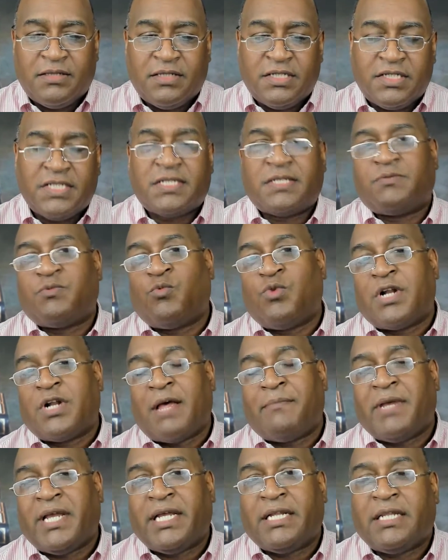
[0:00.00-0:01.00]
this is one
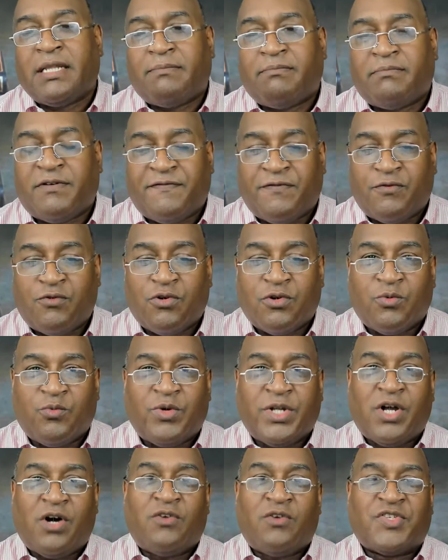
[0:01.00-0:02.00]
I made that before
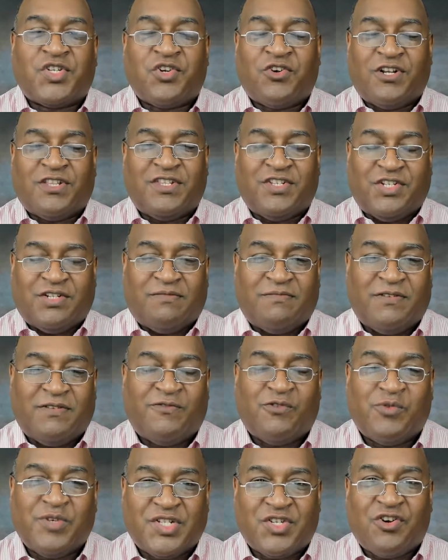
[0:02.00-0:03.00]
we all started the
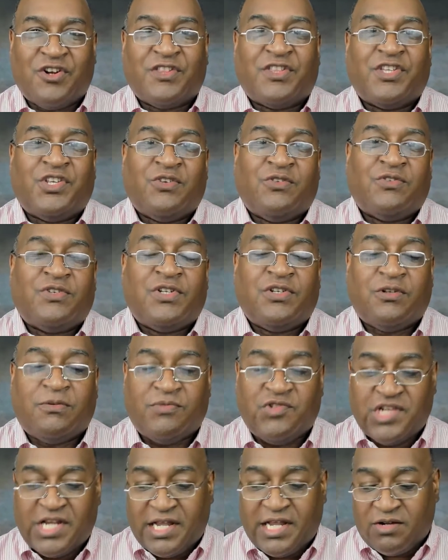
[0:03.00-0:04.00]
before we started the
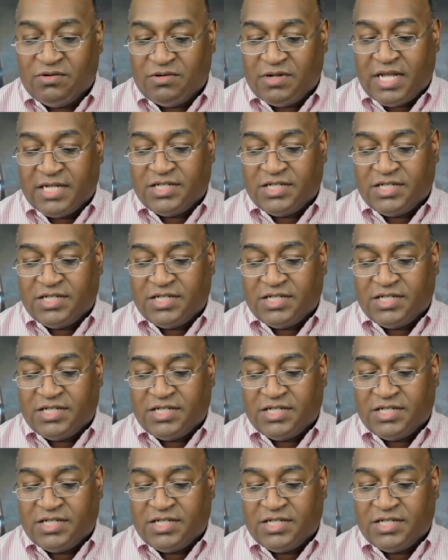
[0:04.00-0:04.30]
YouTube channel.